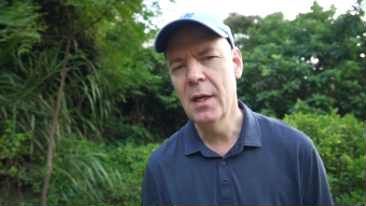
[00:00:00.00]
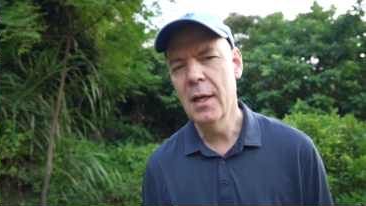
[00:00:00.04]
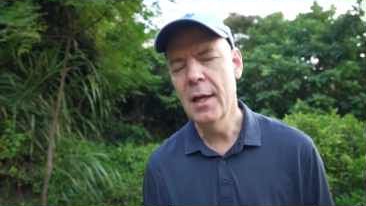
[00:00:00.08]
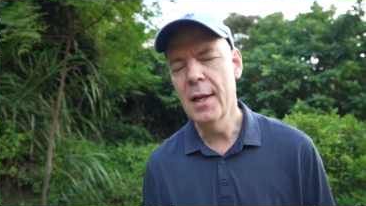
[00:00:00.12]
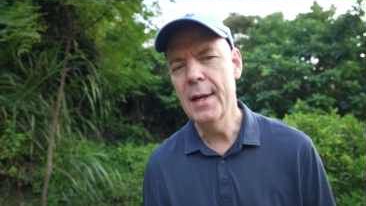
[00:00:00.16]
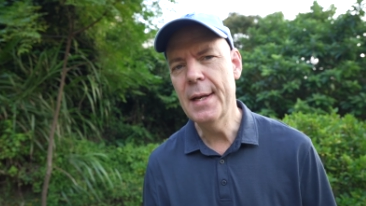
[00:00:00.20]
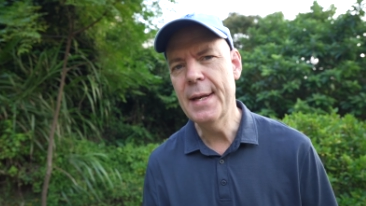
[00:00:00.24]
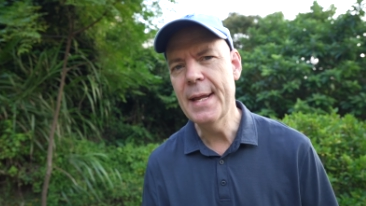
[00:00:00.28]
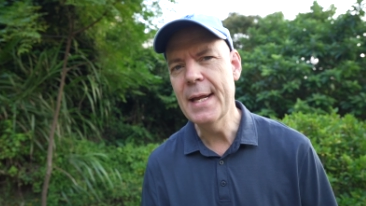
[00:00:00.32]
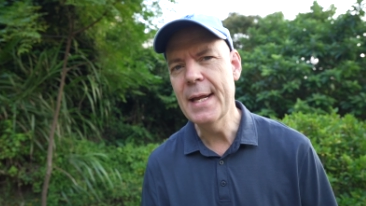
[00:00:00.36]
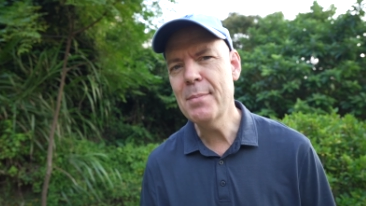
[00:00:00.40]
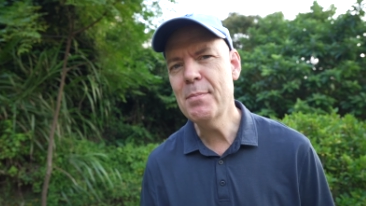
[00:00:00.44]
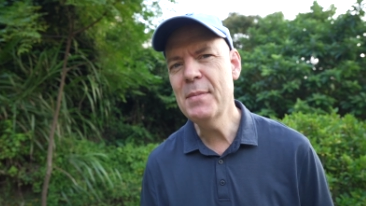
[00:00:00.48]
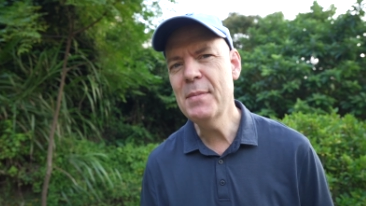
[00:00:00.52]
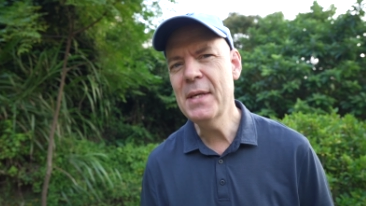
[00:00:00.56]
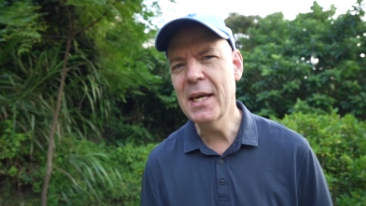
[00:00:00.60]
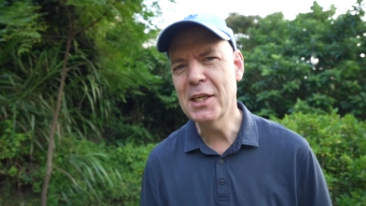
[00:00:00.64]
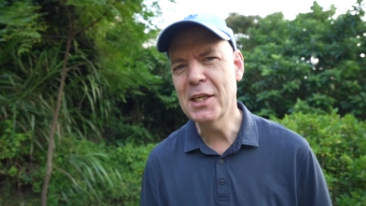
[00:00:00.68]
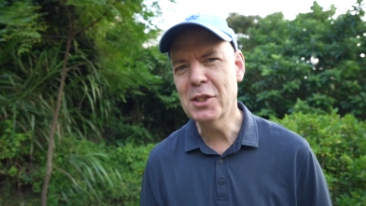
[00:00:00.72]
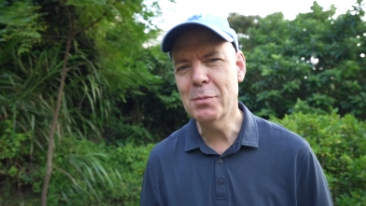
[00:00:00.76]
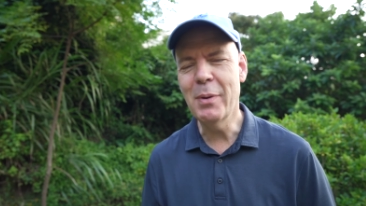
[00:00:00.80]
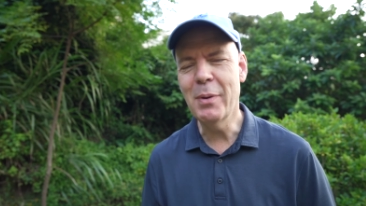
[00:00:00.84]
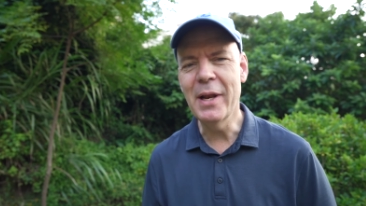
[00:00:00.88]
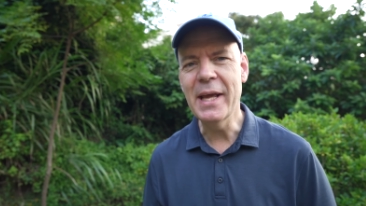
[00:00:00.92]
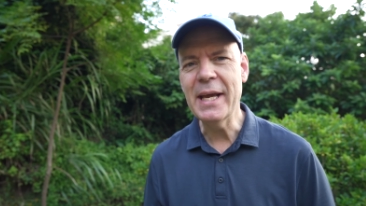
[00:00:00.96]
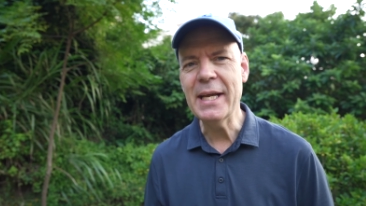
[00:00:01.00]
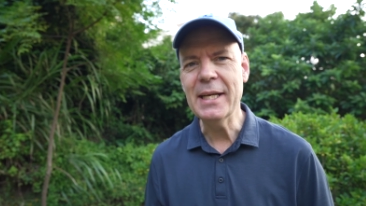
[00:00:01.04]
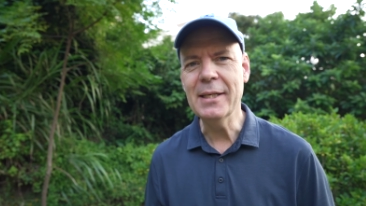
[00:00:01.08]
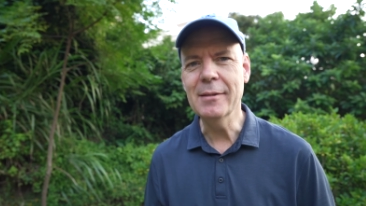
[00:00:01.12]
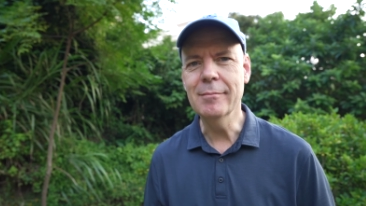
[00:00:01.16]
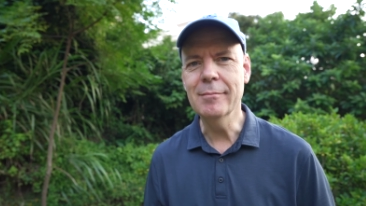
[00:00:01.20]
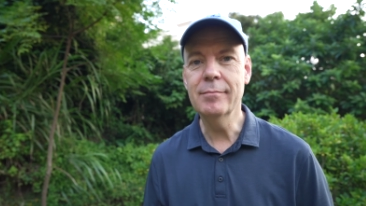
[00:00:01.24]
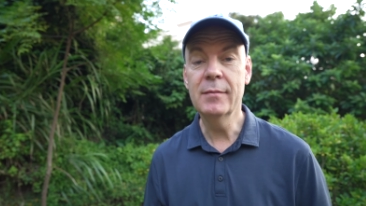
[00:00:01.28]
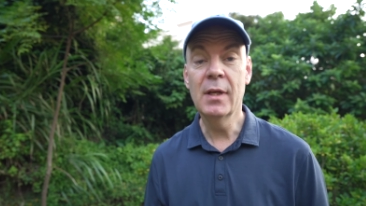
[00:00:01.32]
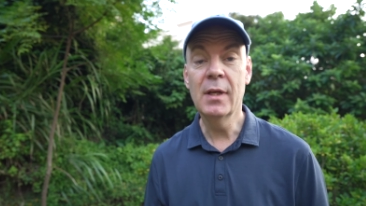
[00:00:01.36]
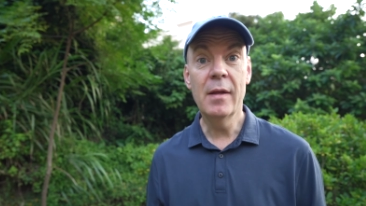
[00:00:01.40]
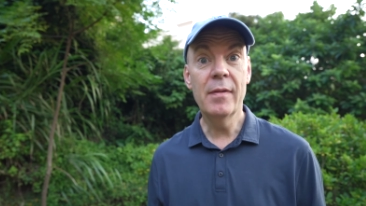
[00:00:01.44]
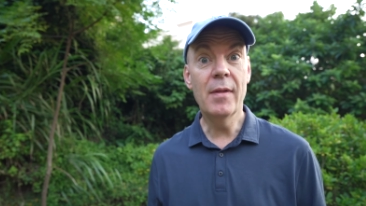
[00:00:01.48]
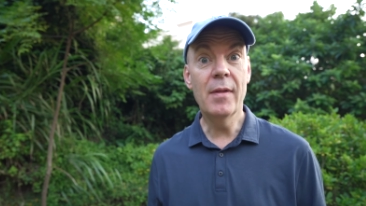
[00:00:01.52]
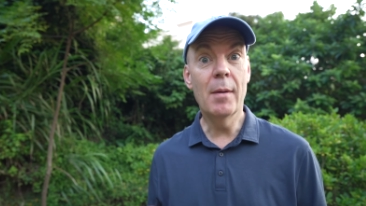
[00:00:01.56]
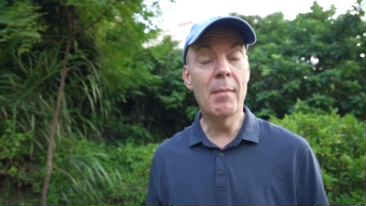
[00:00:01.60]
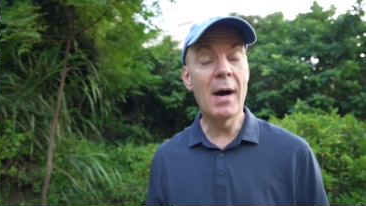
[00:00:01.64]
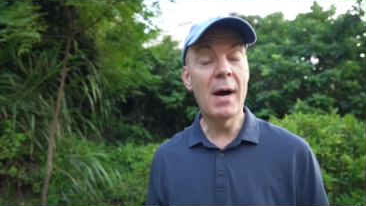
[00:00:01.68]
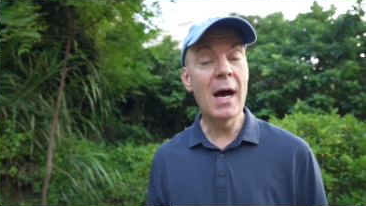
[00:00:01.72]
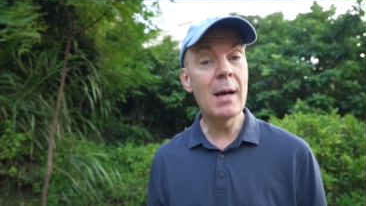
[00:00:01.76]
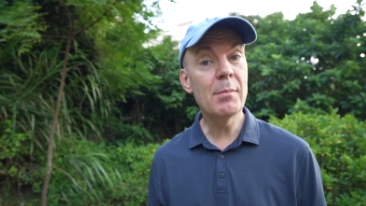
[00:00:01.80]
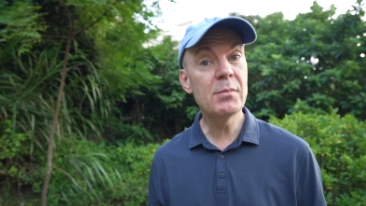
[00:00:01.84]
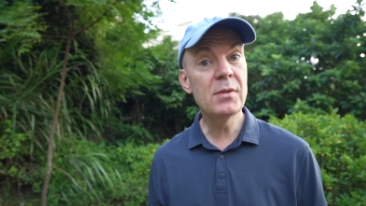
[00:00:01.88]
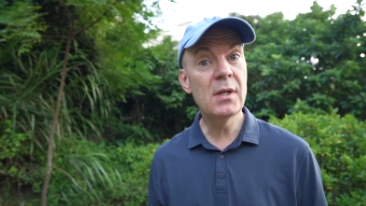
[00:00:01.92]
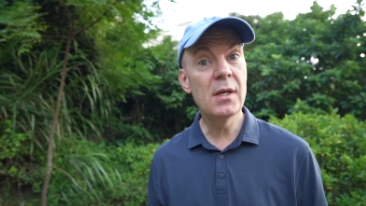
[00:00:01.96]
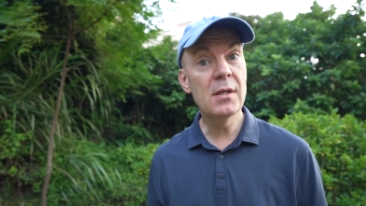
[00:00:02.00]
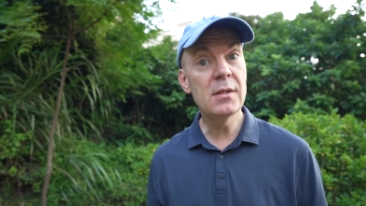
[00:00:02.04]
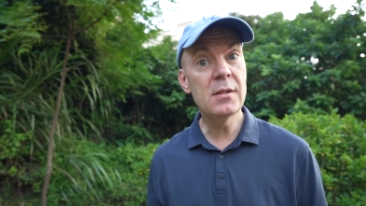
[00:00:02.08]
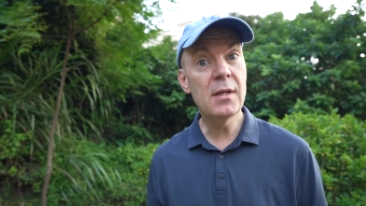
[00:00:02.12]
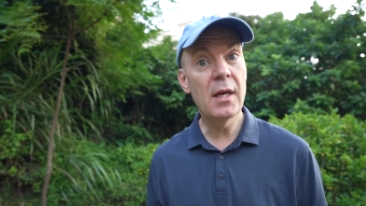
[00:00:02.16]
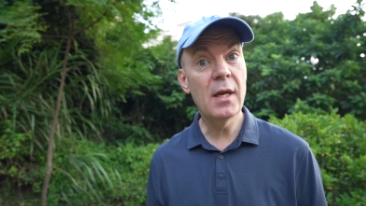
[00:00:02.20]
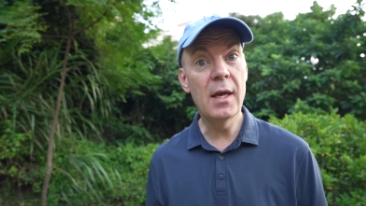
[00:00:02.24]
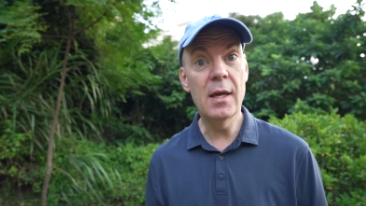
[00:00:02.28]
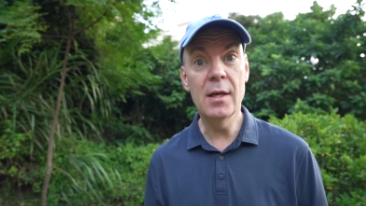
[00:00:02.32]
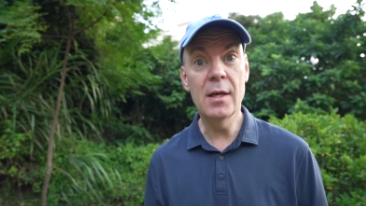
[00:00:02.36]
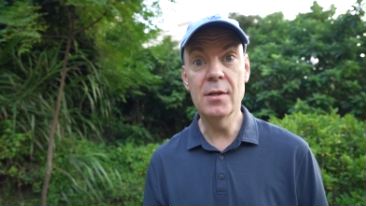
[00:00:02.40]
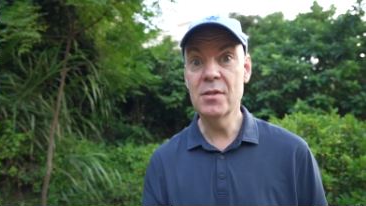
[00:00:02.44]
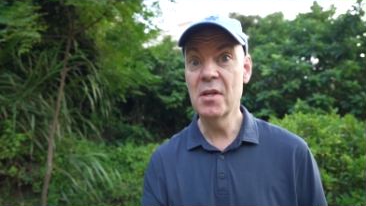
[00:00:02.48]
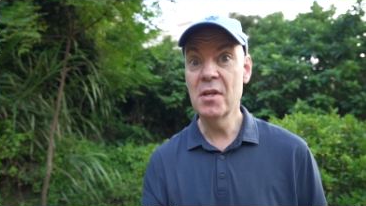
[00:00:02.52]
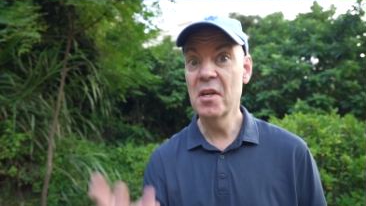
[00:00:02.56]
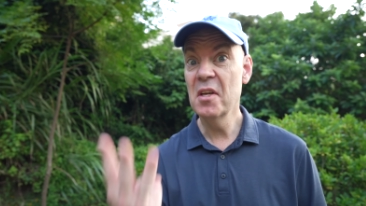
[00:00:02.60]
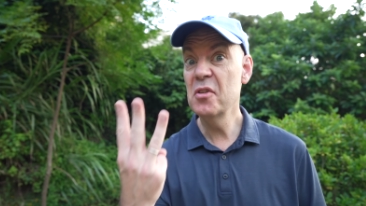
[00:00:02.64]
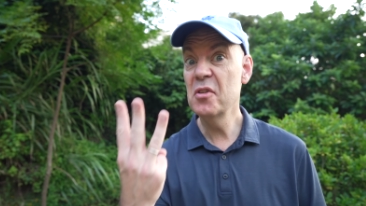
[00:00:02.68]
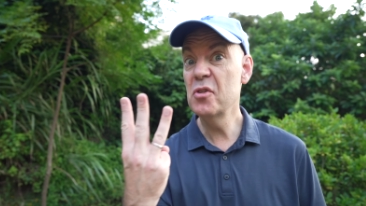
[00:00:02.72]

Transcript: Let me explain. The mom test has